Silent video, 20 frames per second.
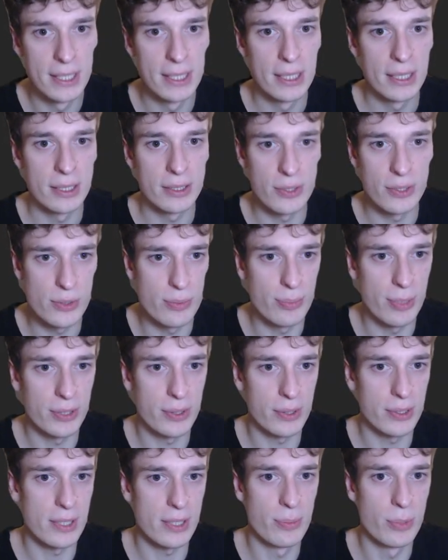Doesn't
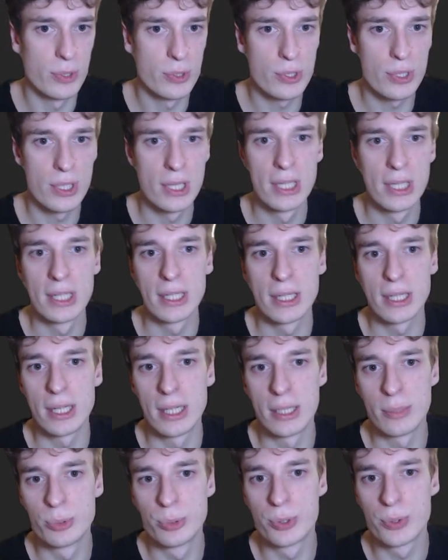matter that much,
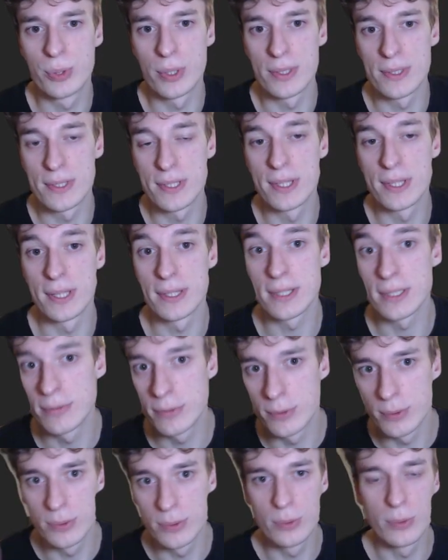uh, but you can see that
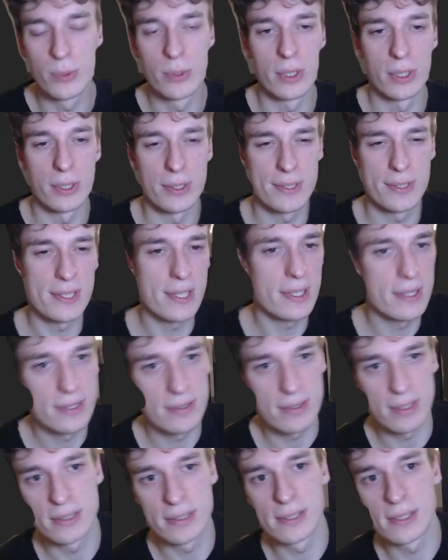if you do uh, set
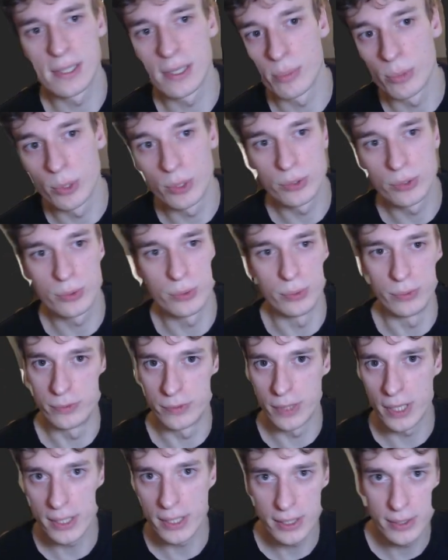editing mode to
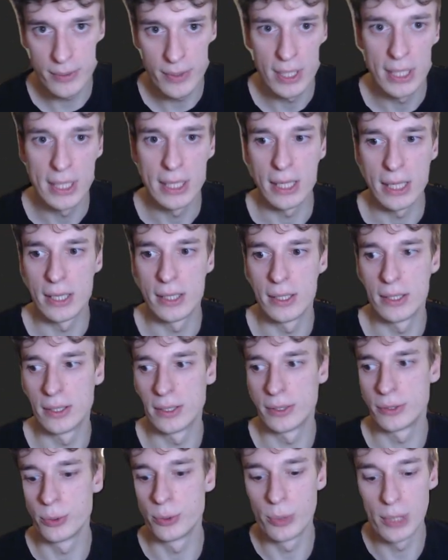Vi, uh,
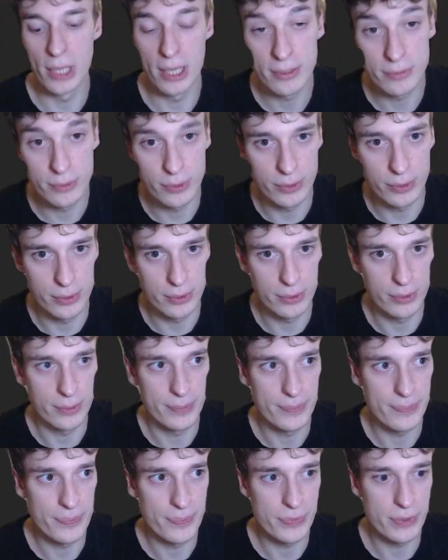you will have the,
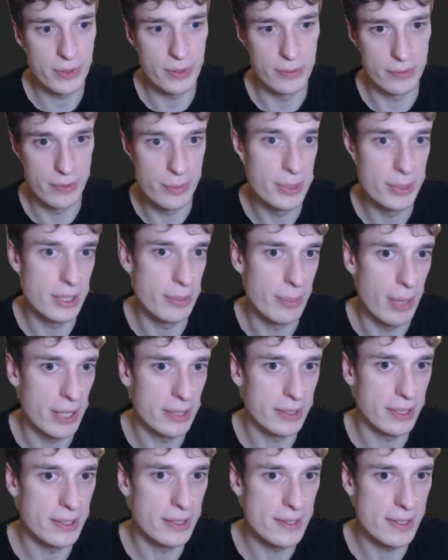the Vim key
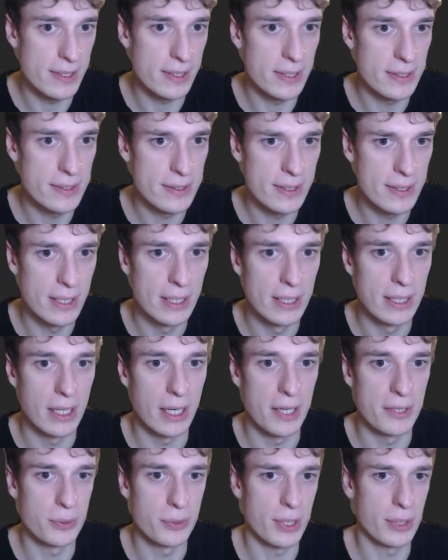bindings in it,
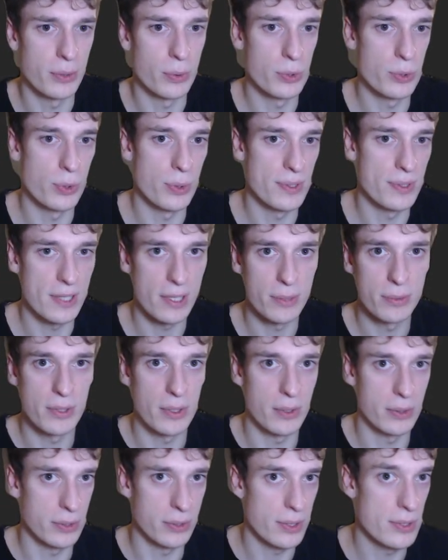and you can also set
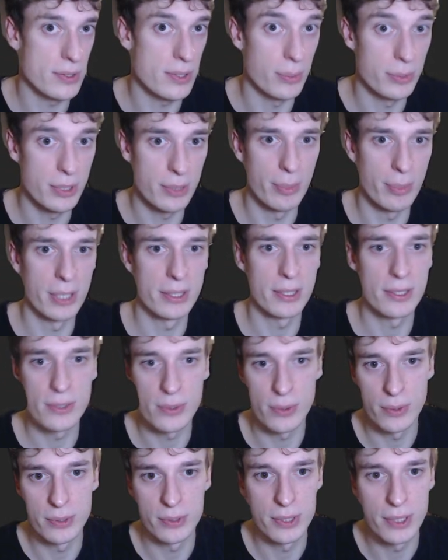uh, custom key bindings.
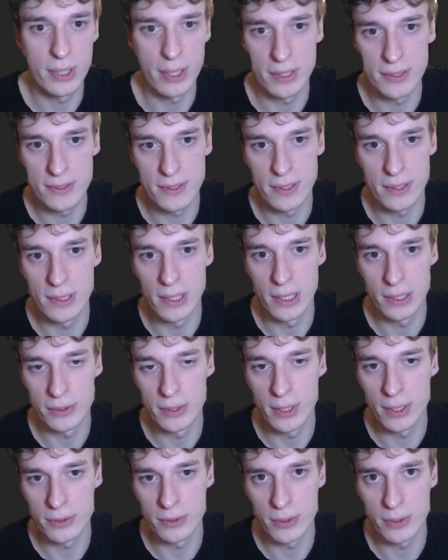So here I said like
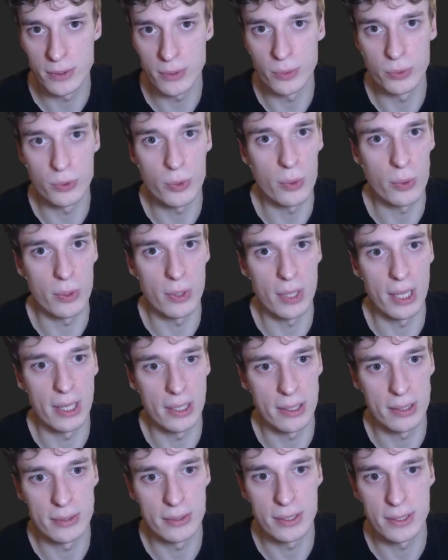that uh, Control
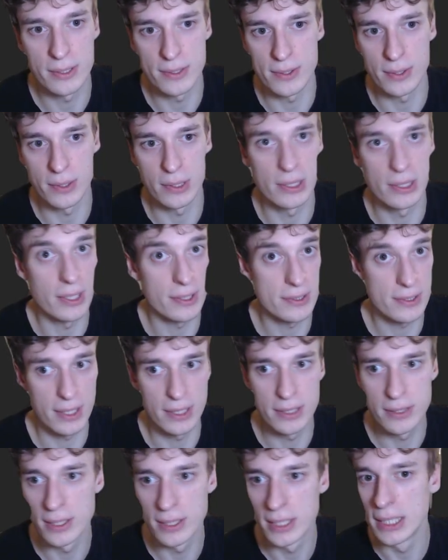L is a clear
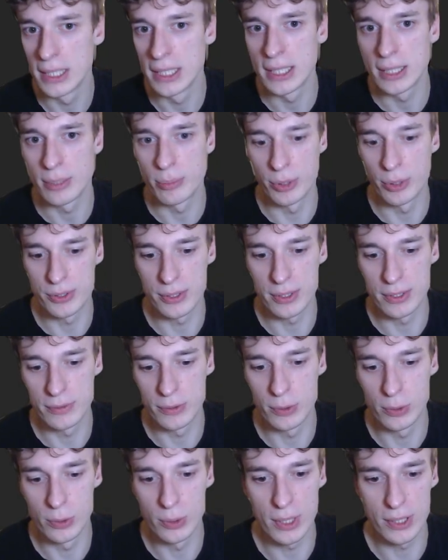screen, but if
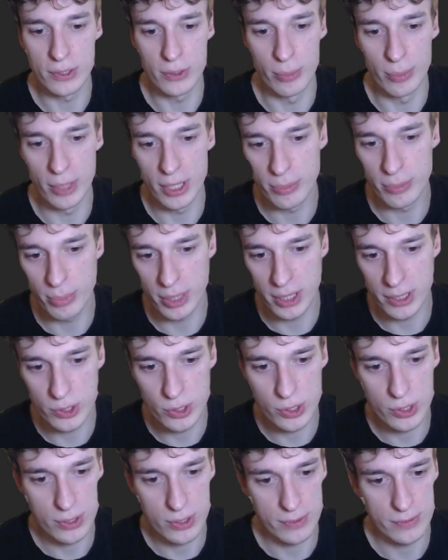you look at the man
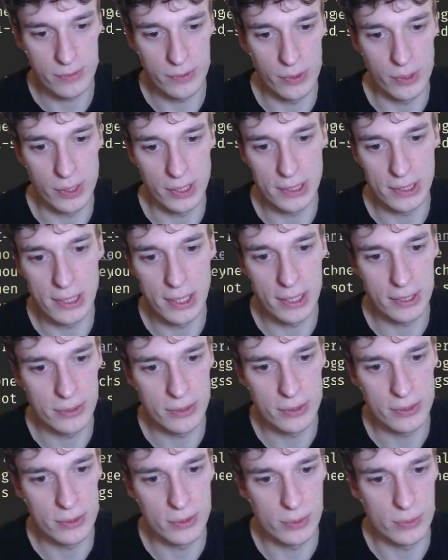page for
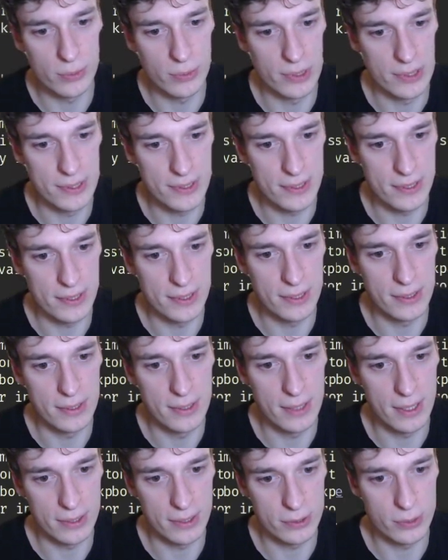readline, you will see
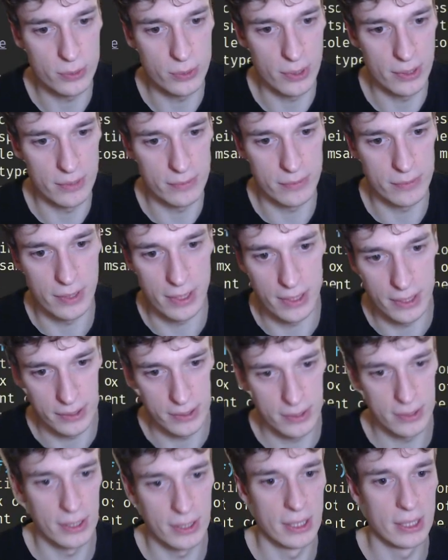that you have
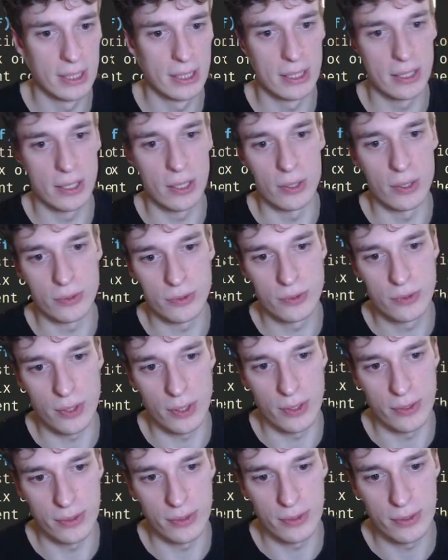like a
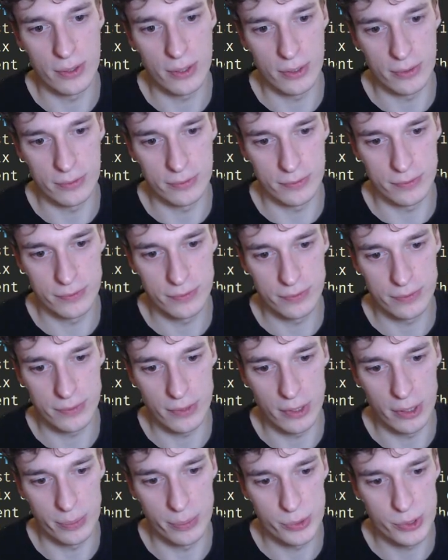ton of
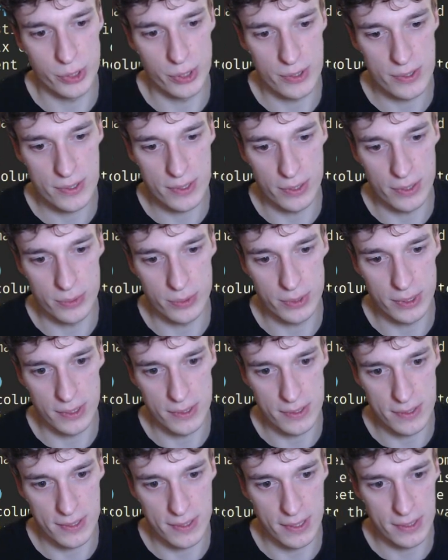options that you can
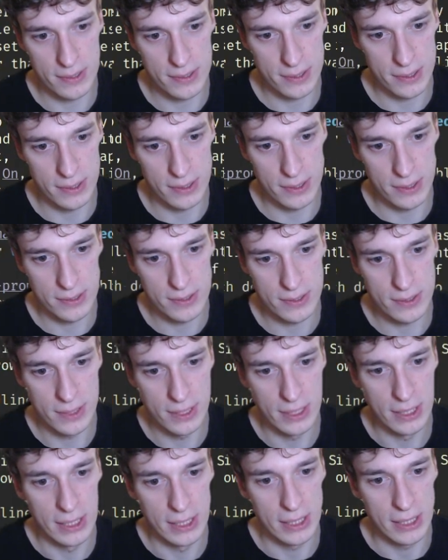set in it.
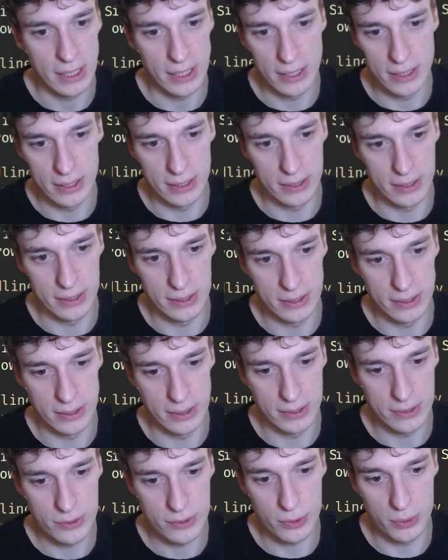
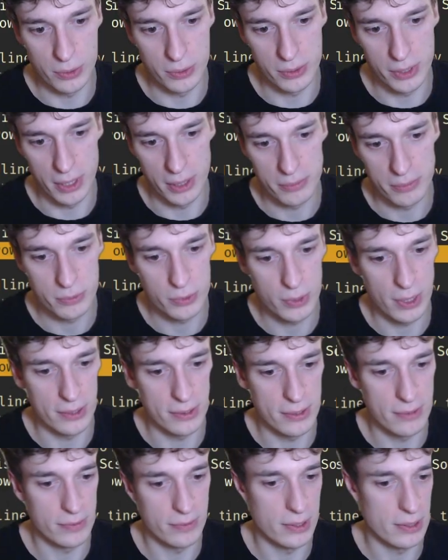Uh, so yeah, you can
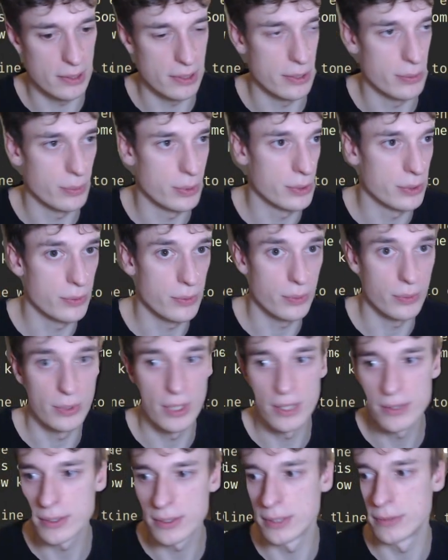definitely read through
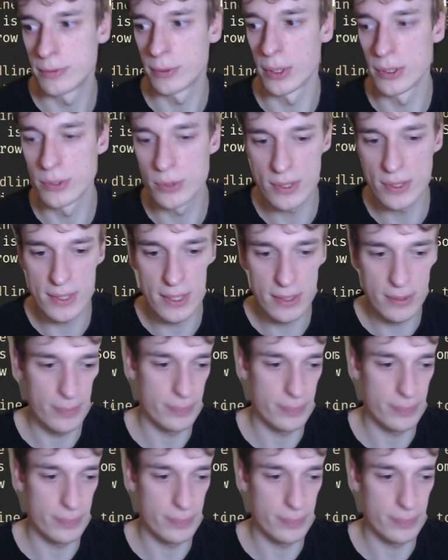that if you're interested.